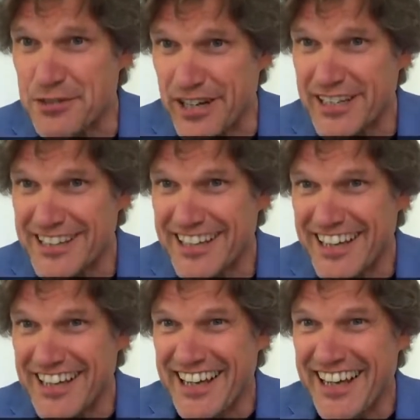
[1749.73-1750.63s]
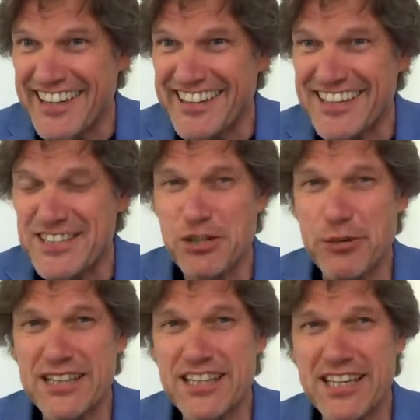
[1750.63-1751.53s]
right? And so
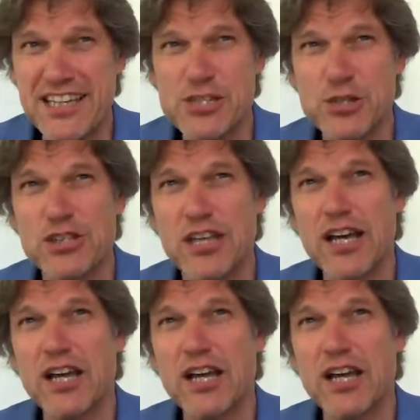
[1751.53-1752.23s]
I think I should…